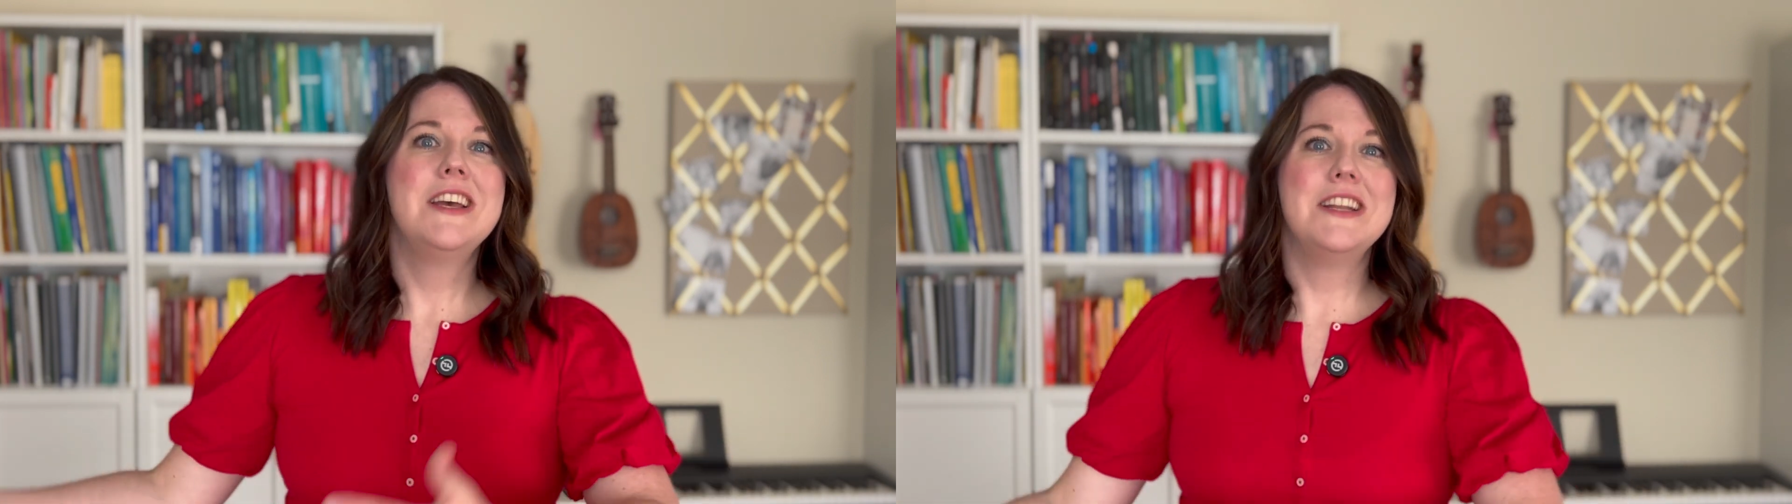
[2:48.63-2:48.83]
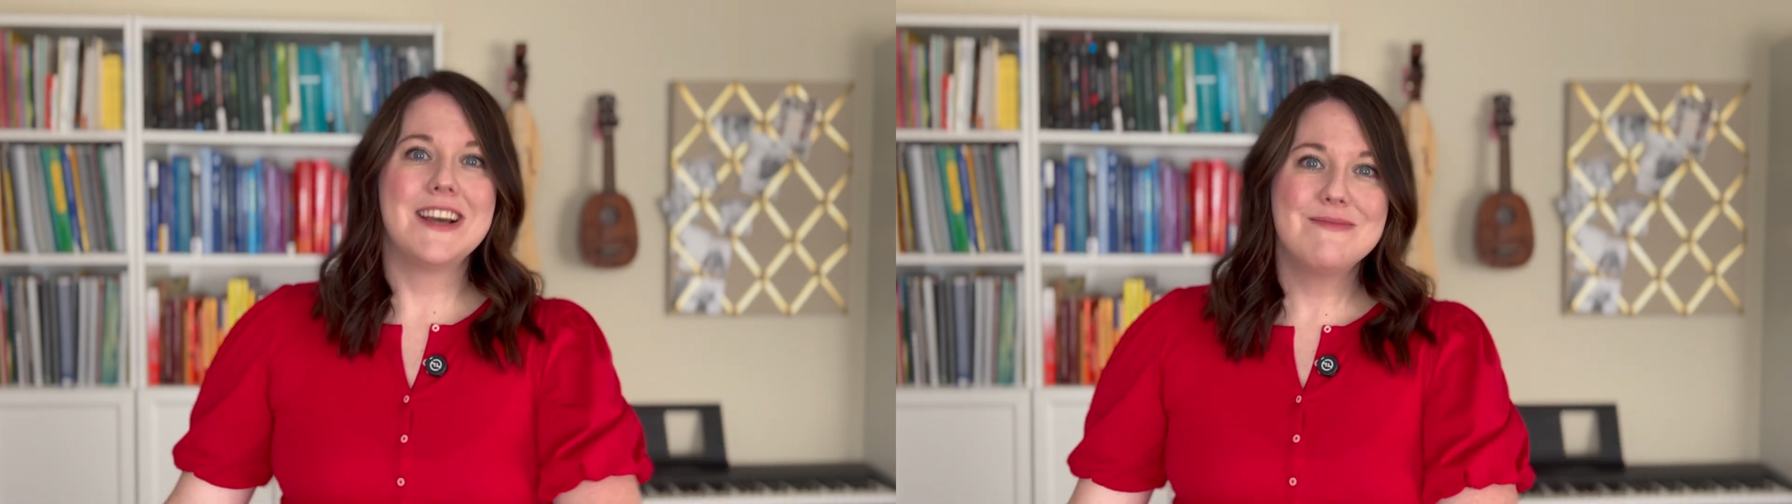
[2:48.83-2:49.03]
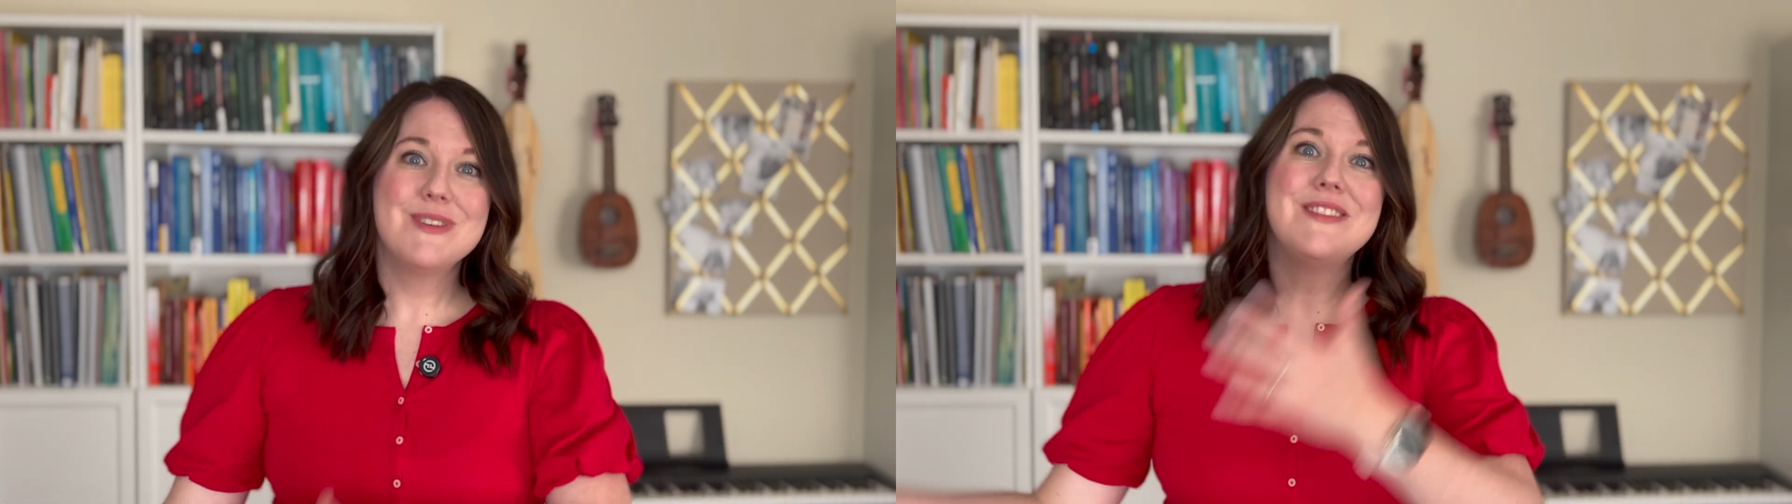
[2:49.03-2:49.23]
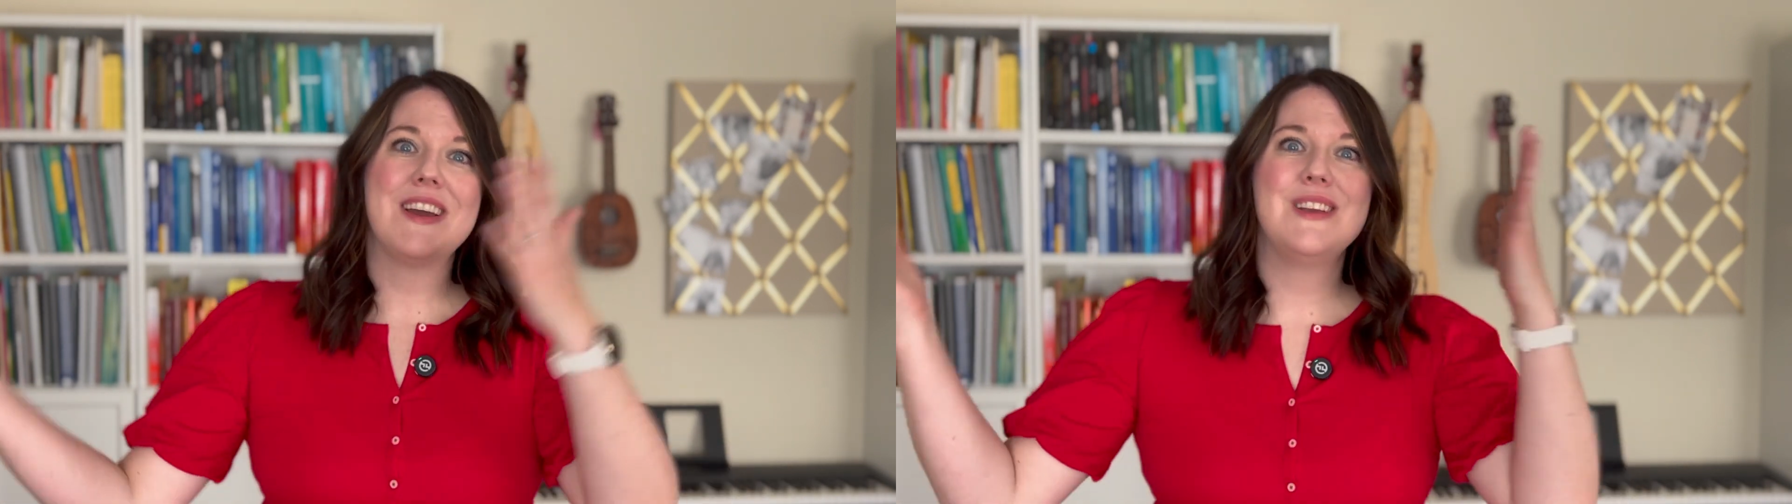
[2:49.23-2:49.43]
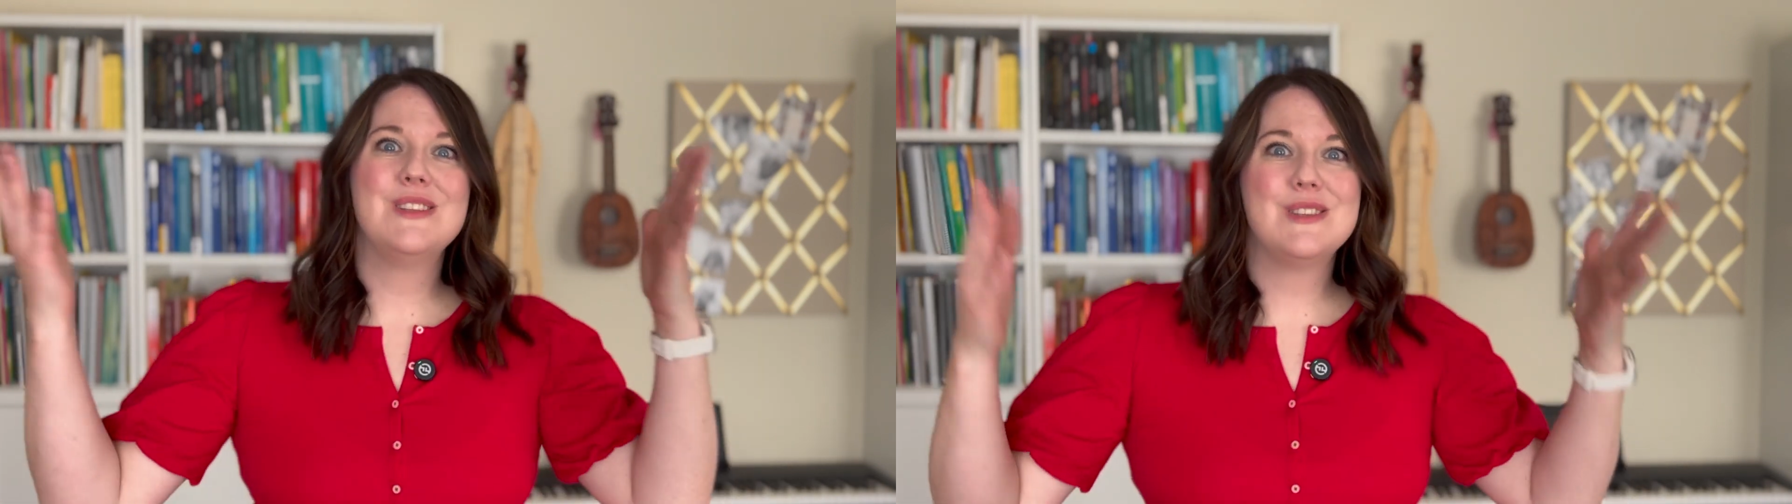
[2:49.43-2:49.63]
Now bring
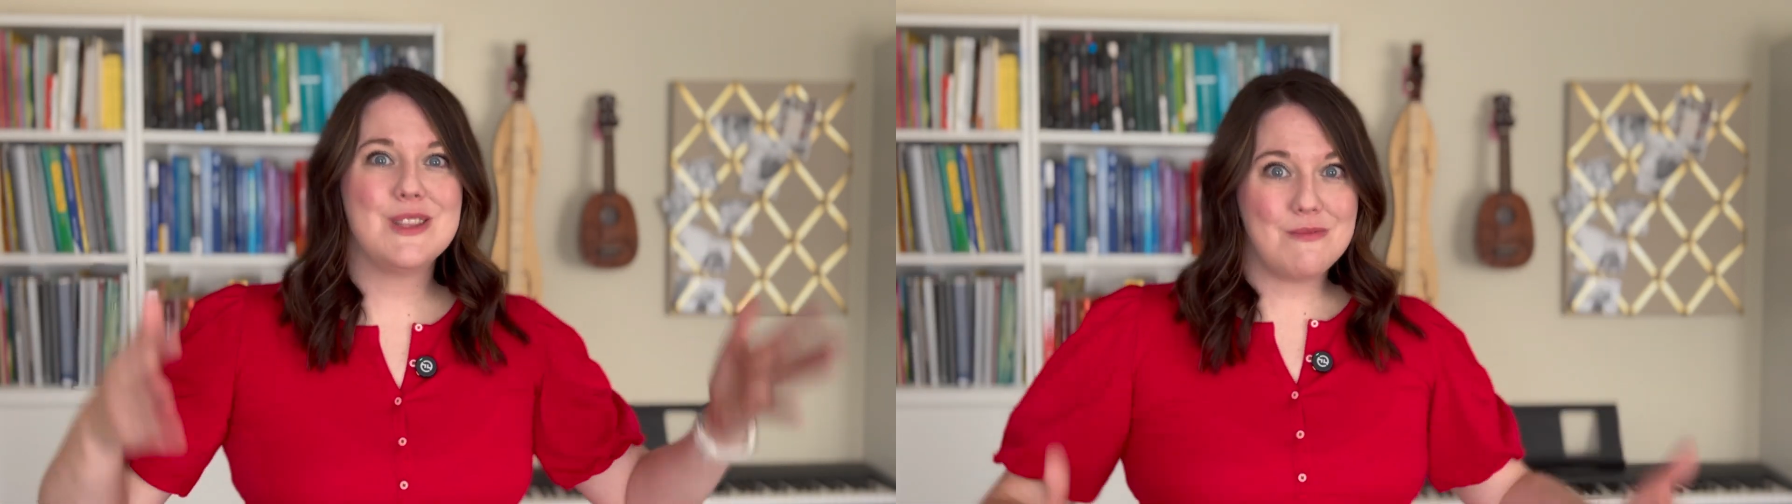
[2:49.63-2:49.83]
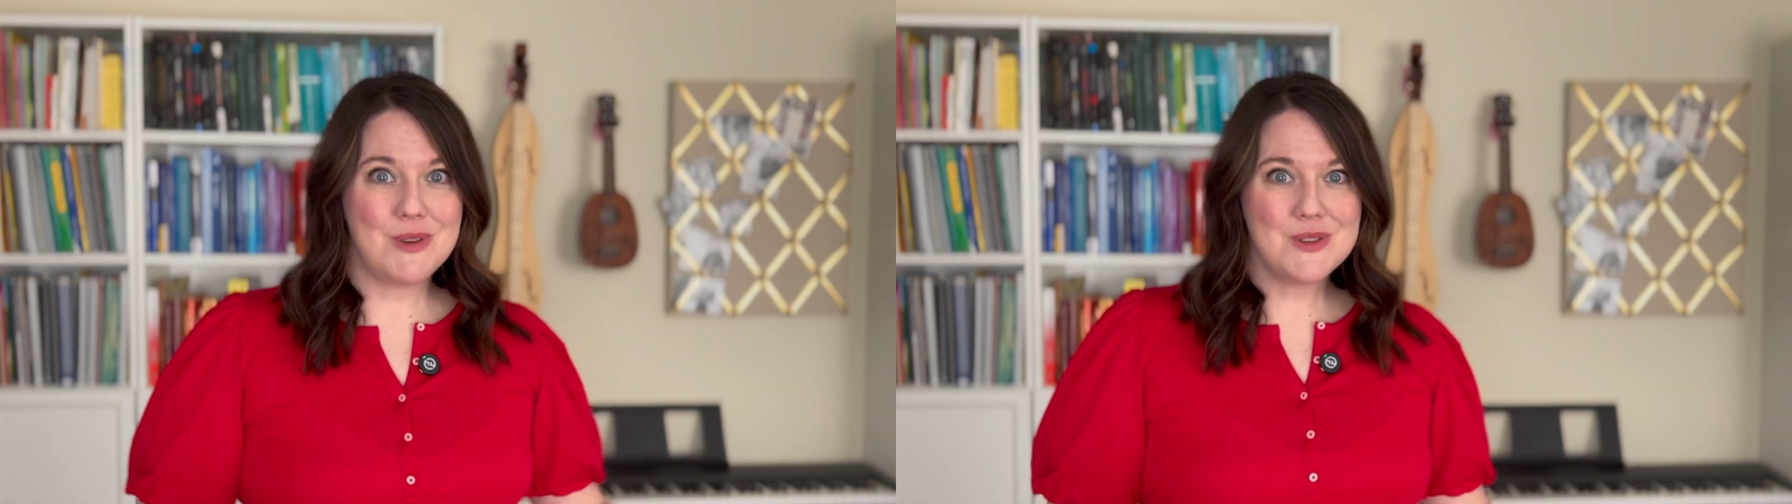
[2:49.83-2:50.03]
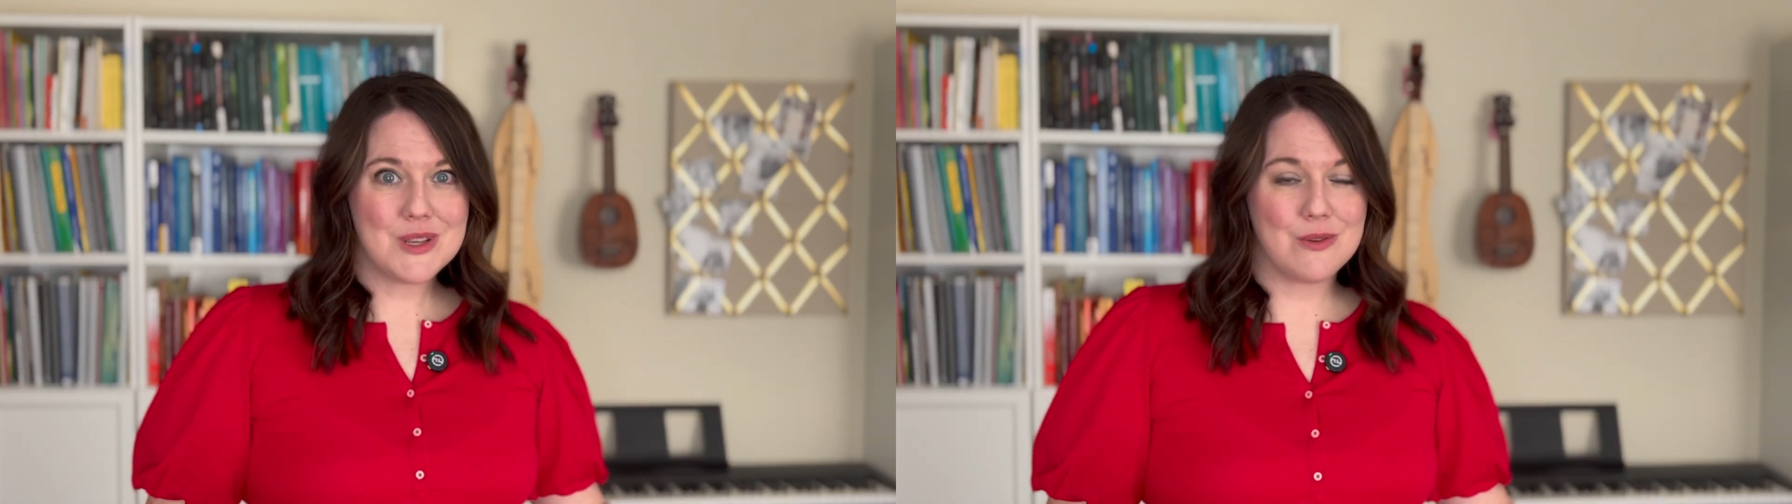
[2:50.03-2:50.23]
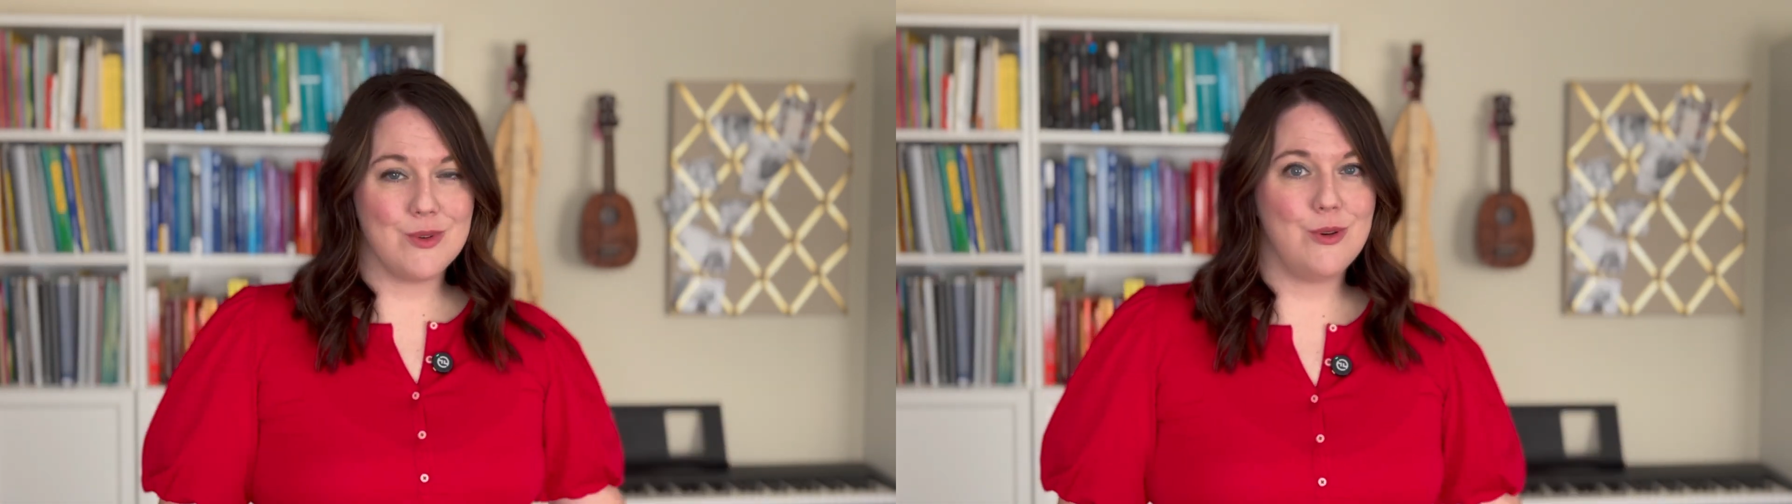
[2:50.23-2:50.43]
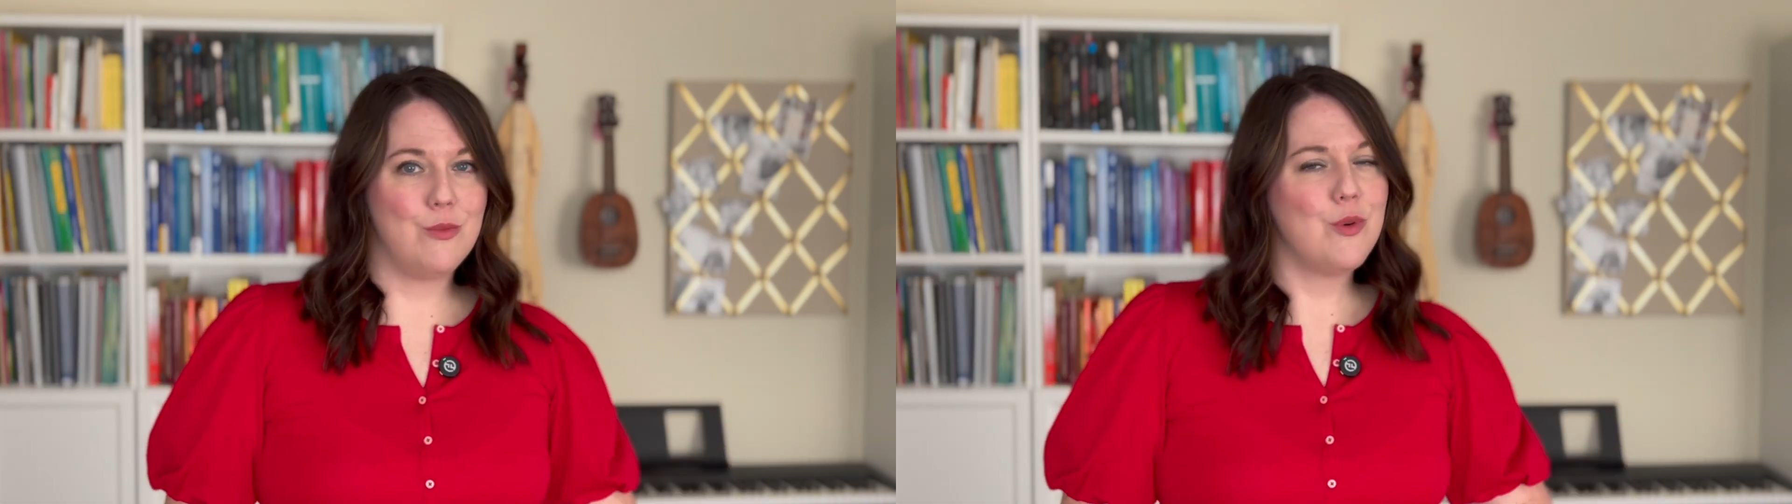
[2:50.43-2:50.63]
that into the music
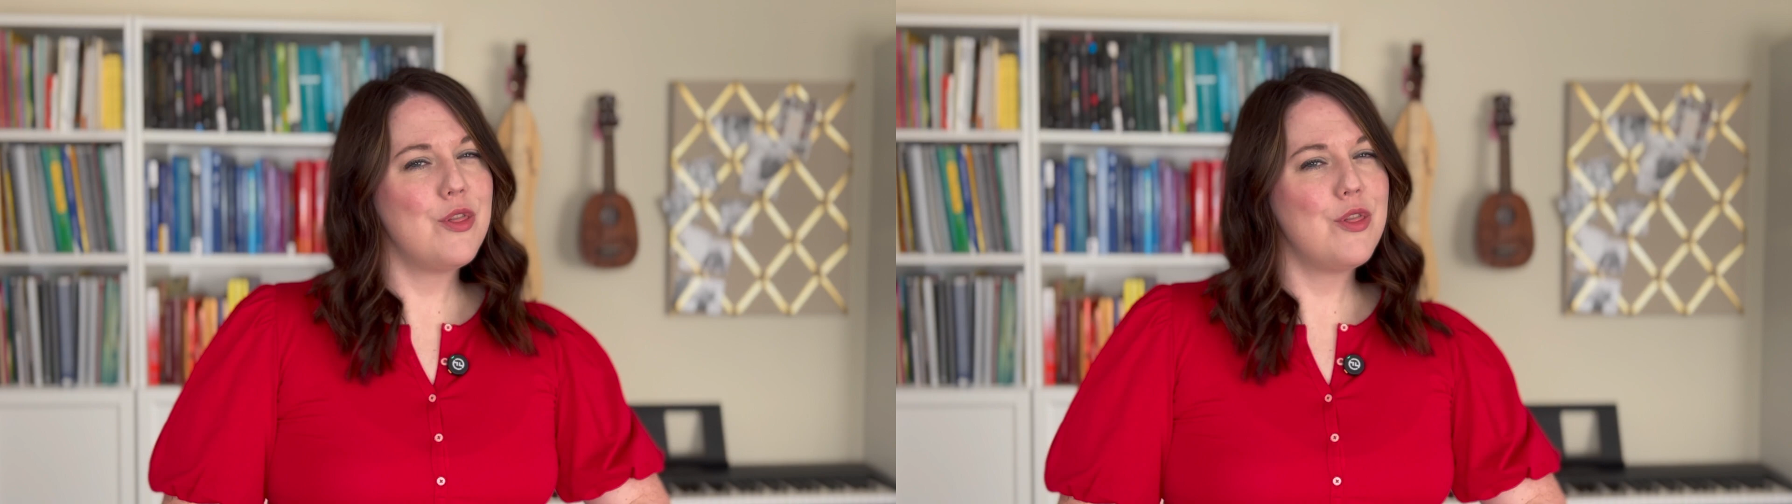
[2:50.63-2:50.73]
room where